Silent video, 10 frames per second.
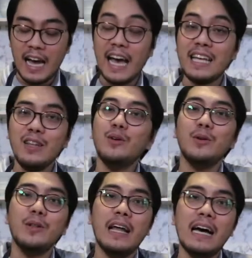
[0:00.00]
I
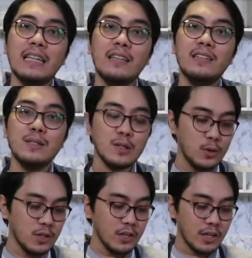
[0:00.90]
know that the
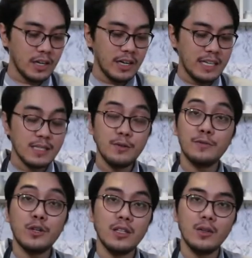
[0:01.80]
slow cooker is
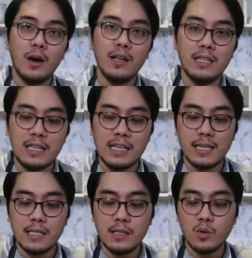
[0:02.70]
of good quality
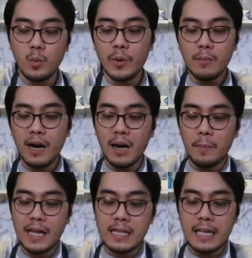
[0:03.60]
kasi super
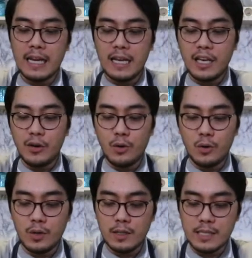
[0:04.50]
makapal talaga
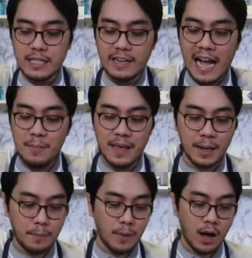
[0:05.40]
yung ceramic
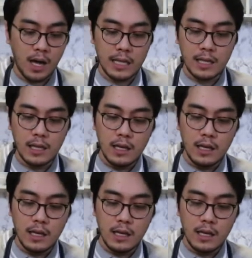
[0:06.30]
pot.